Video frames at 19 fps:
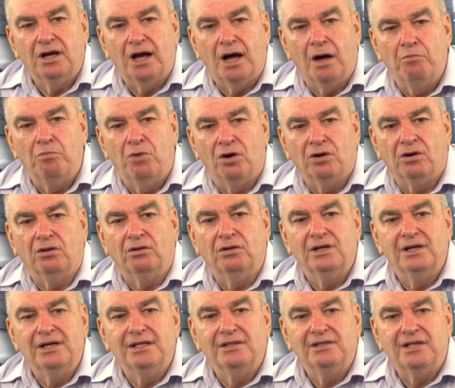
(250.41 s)
a model
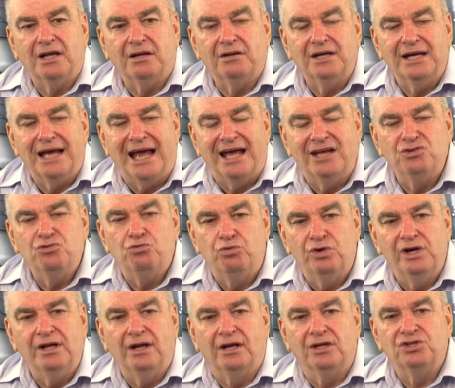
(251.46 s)
that has
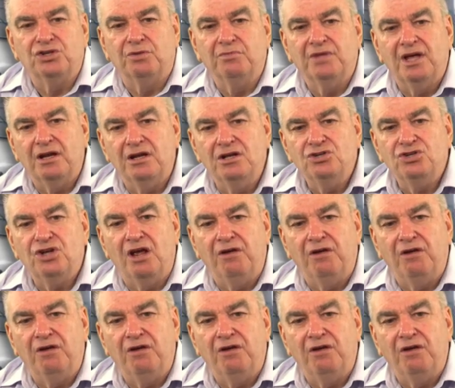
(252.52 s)
realism, that is,